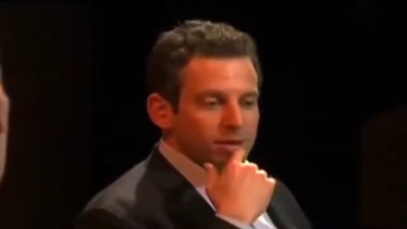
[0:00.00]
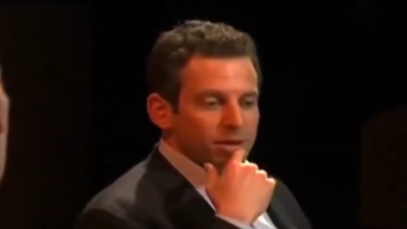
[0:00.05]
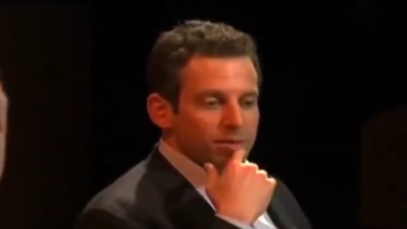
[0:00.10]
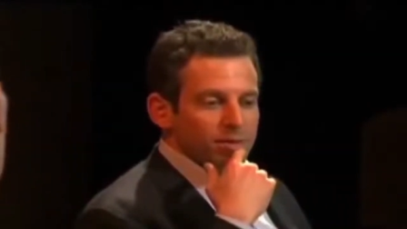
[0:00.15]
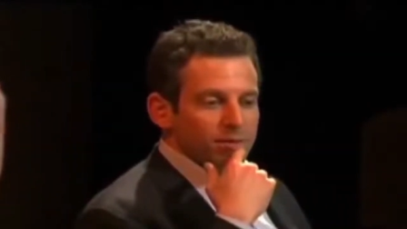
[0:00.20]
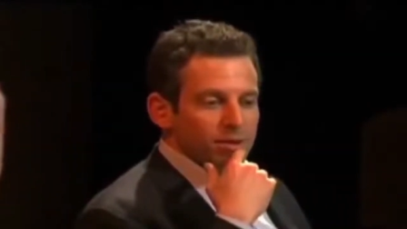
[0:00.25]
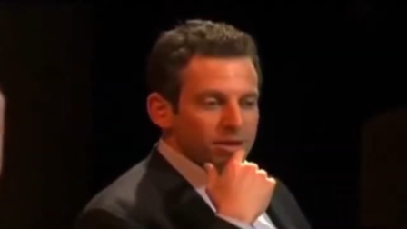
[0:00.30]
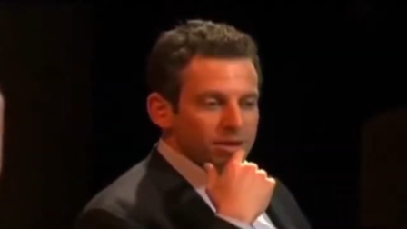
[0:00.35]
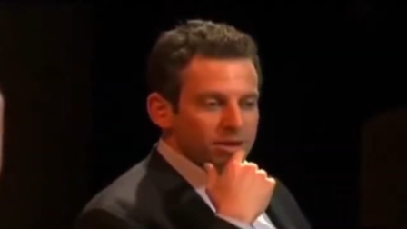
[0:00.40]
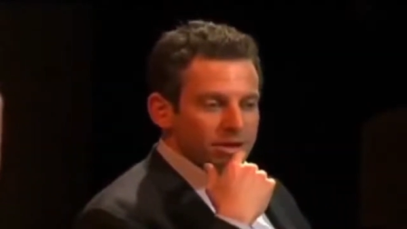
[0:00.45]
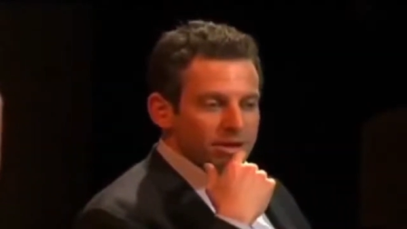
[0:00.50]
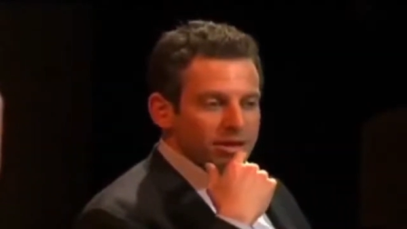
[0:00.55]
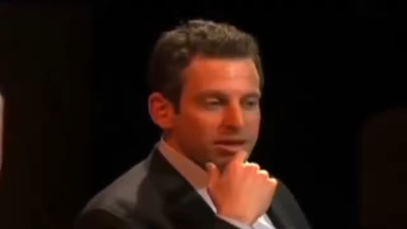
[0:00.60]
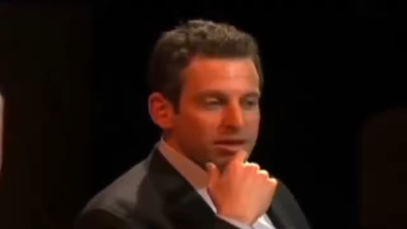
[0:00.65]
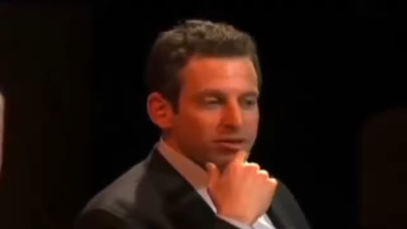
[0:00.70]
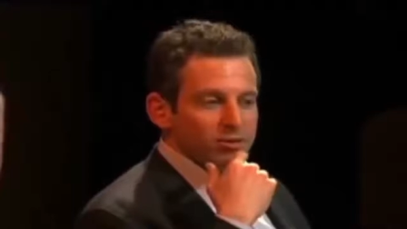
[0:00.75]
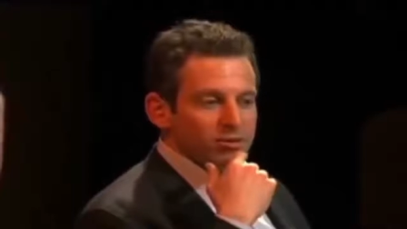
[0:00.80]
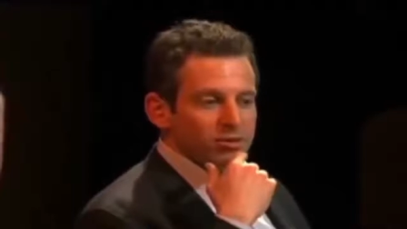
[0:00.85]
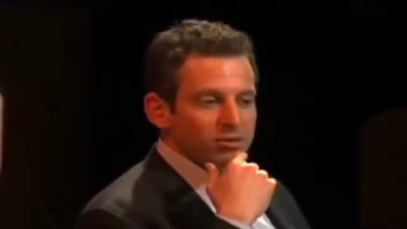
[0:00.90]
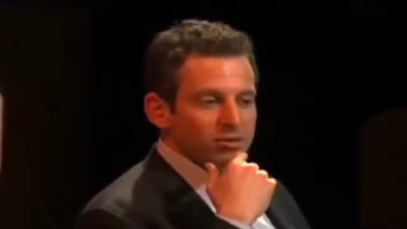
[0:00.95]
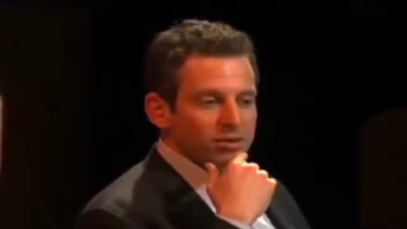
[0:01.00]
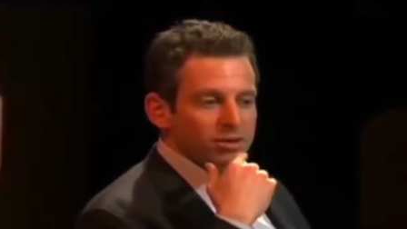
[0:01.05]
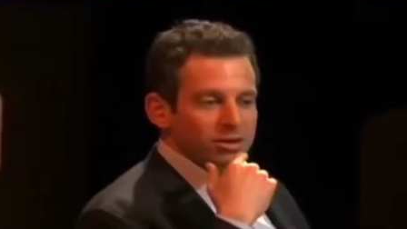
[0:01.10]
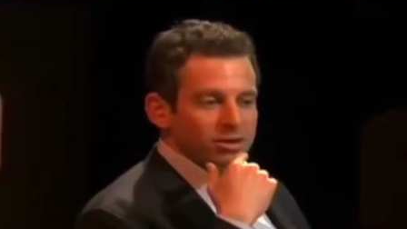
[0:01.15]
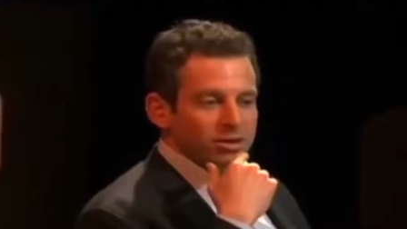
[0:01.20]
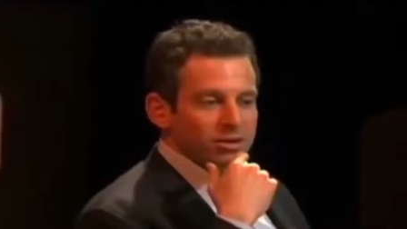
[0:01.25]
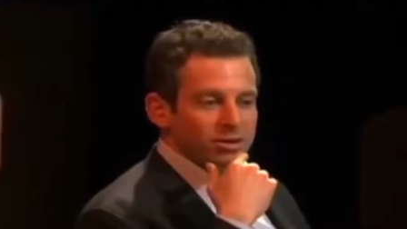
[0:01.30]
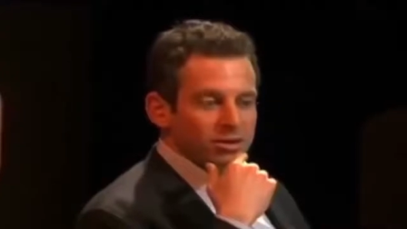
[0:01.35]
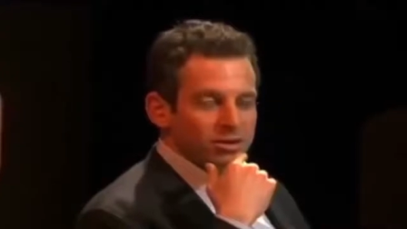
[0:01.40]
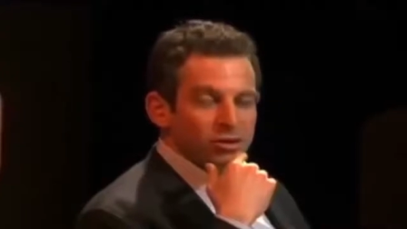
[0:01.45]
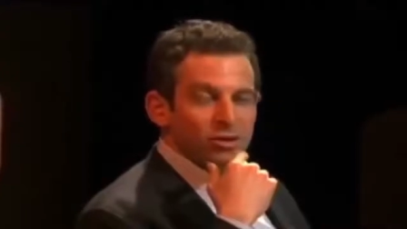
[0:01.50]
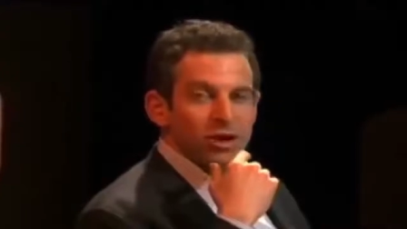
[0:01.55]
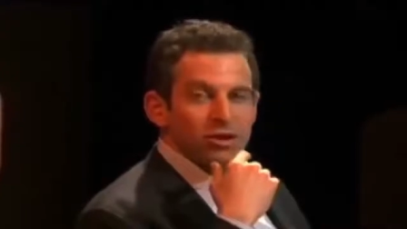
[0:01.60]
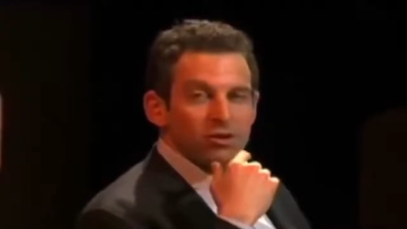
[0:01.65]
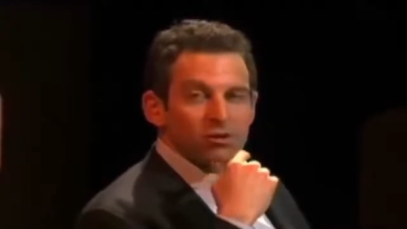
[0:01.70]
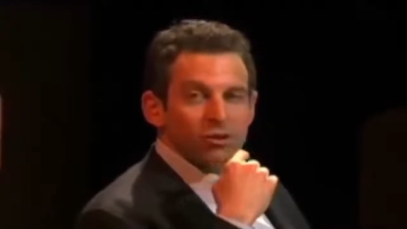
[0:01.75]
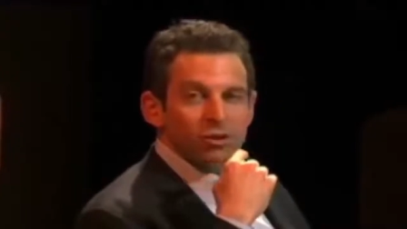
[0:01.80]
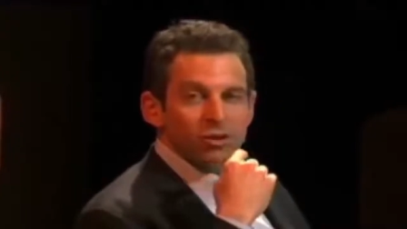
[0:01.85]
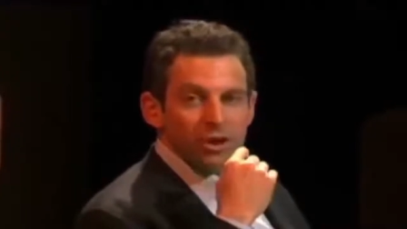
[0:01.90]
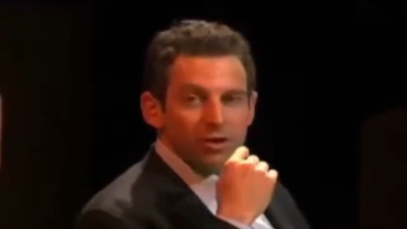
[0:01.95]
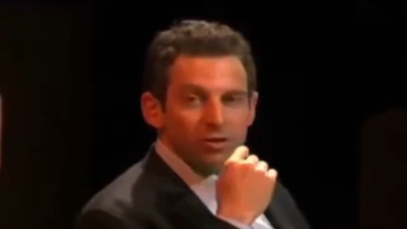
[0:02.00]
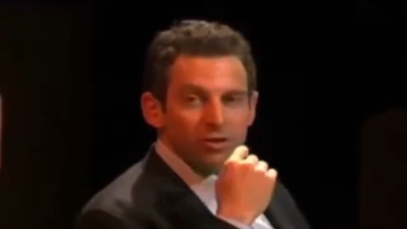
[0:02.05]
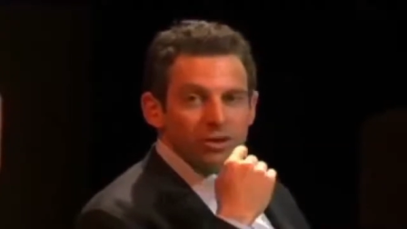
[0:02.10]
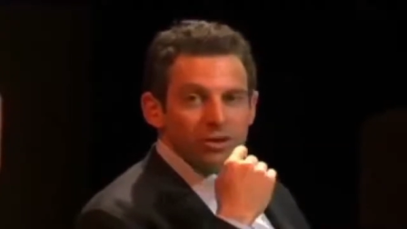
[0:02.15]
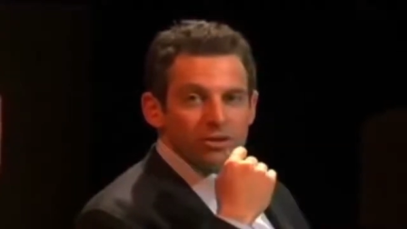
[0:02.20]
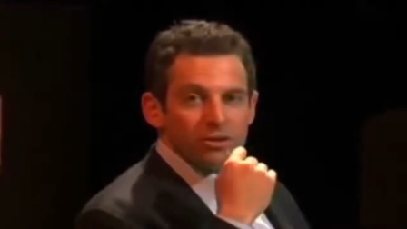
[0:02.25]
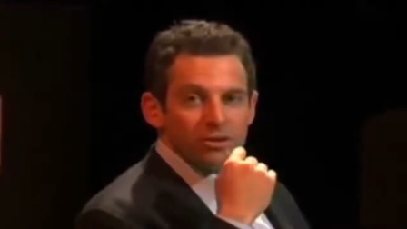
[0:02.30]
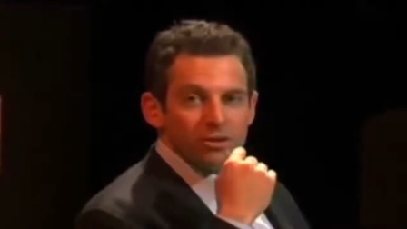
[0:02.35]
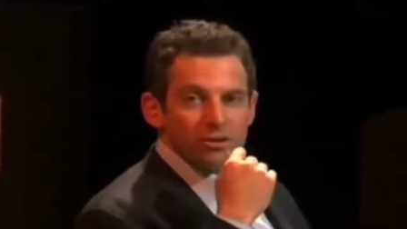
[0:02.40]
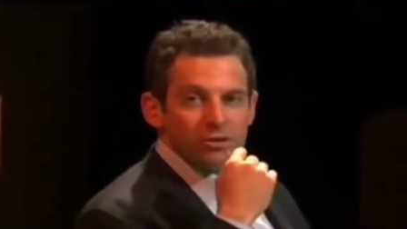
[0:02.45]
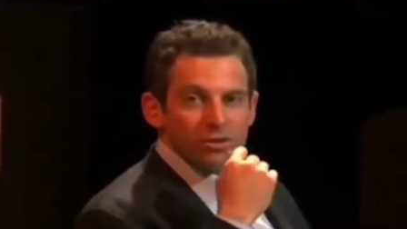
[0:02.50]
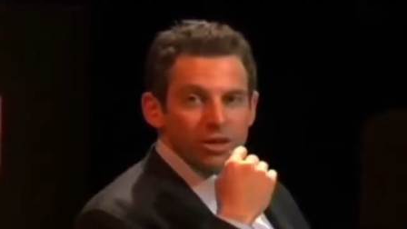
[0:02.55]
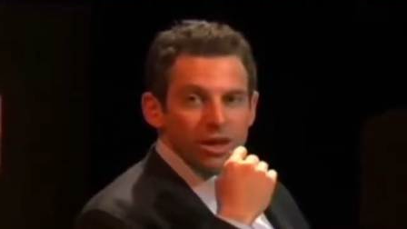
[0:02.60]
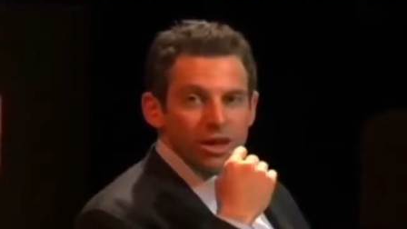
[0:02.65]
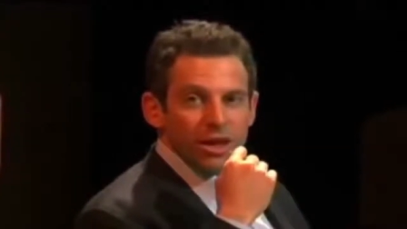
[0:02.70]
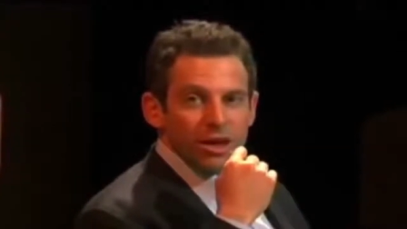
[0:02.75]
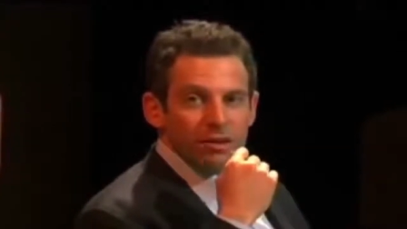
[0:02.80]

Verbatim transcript: believe that you have good evidence for that.